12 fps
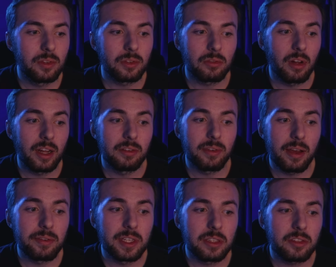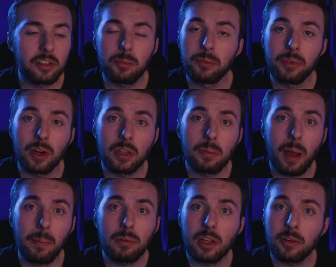there's a lot of evidence that's been found in the
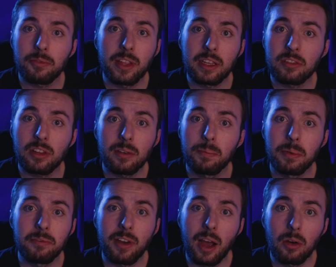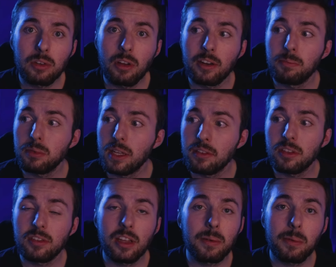Bible, a lot of things that have been found, a lot of
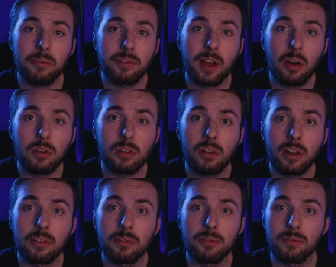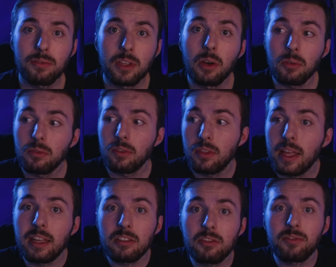places that have been found, a lot of,
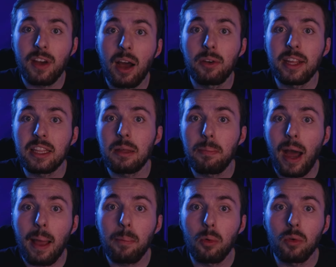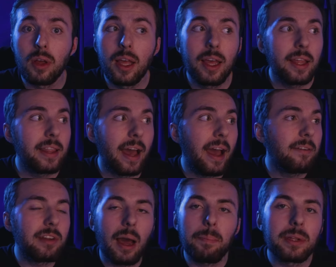things found in the Bible that
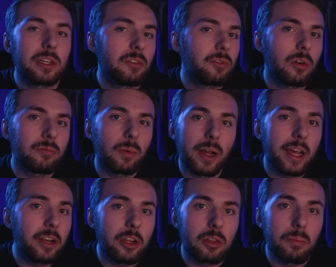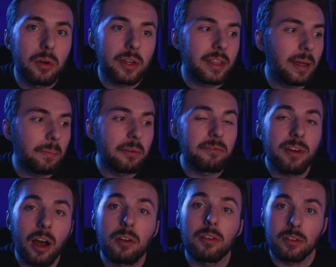have not been confirmed by any other book, and have been
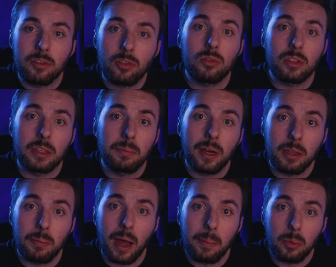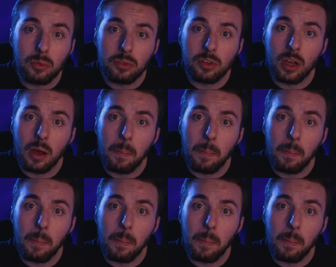found solely by the Bible's